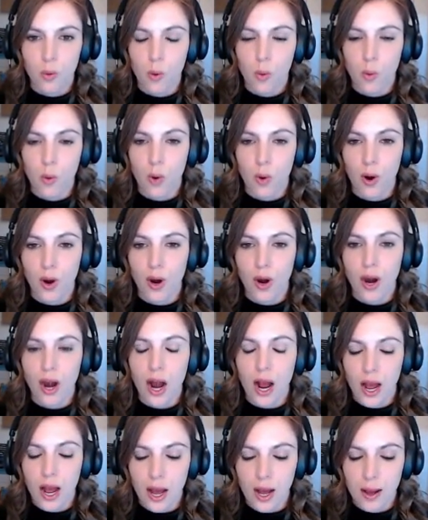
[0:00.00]
or
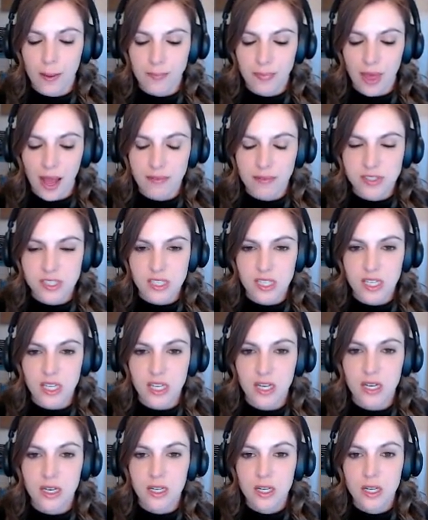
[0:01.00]
I've
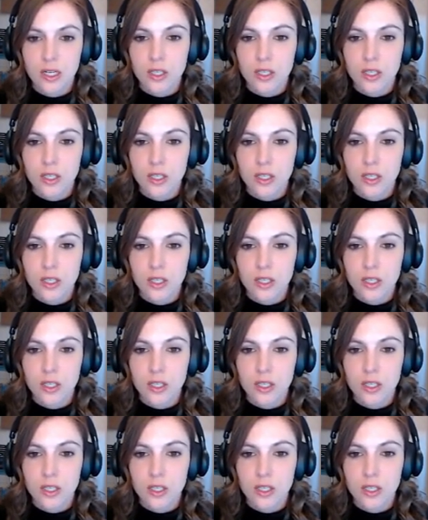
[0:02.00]
seen